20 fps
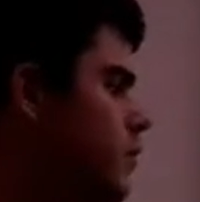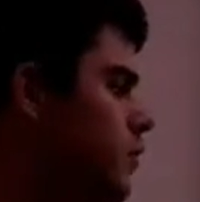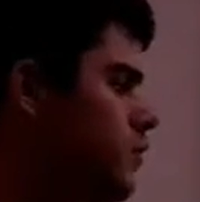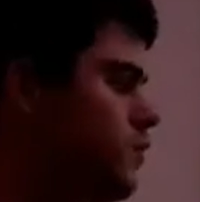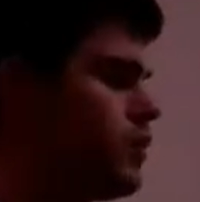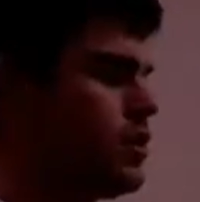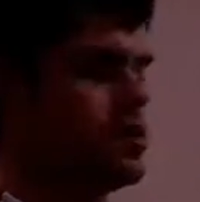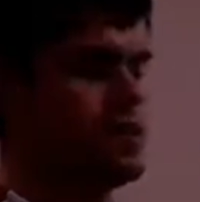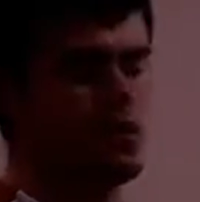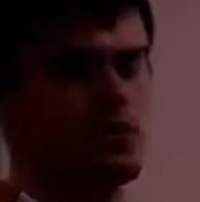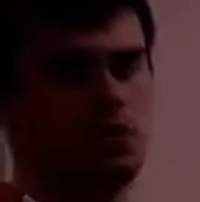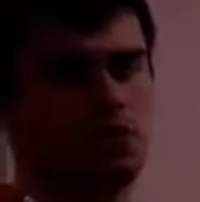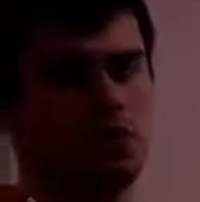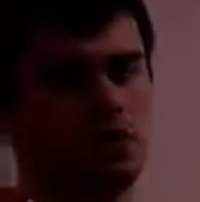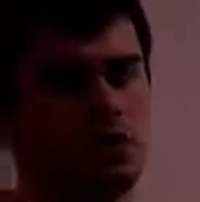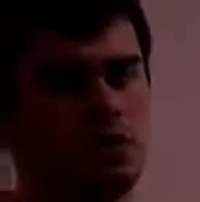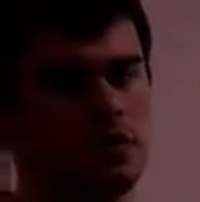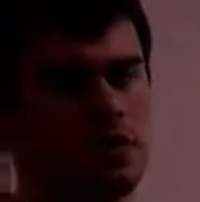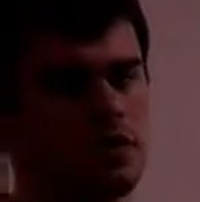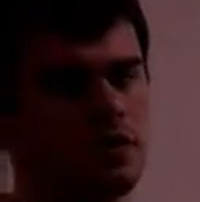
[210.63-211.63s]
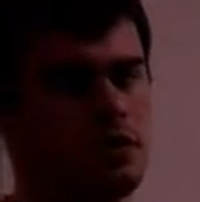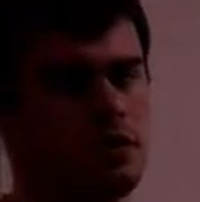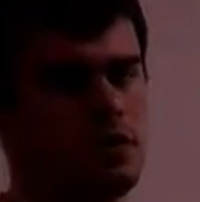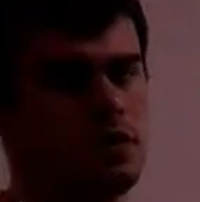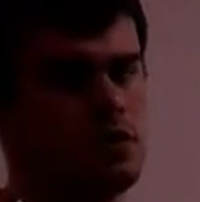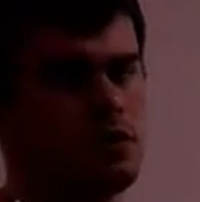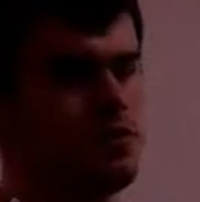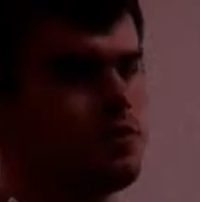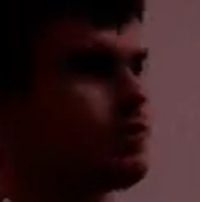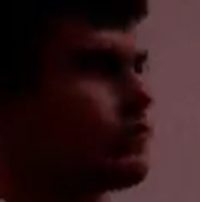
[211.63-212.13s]
First of all, the
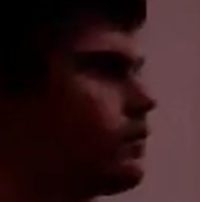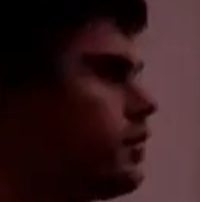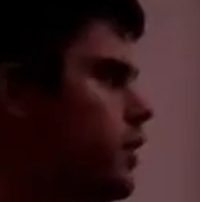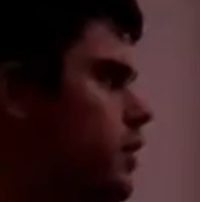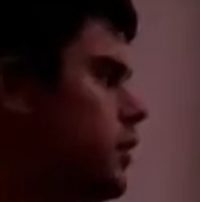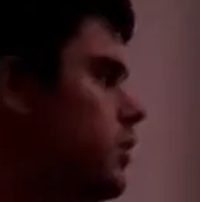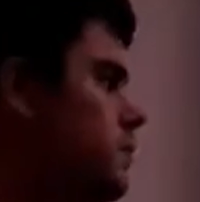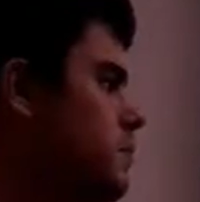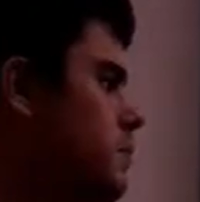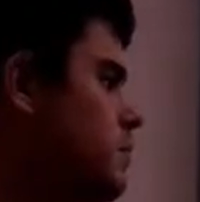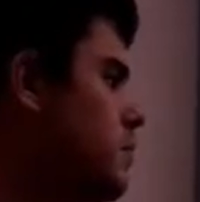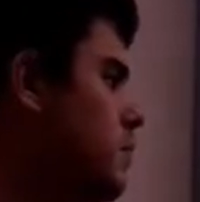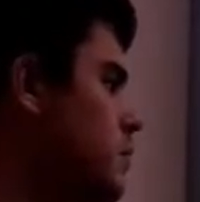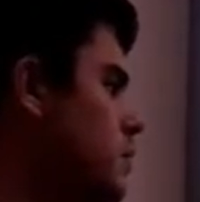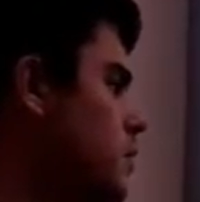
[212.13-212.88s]
degrees of freedom.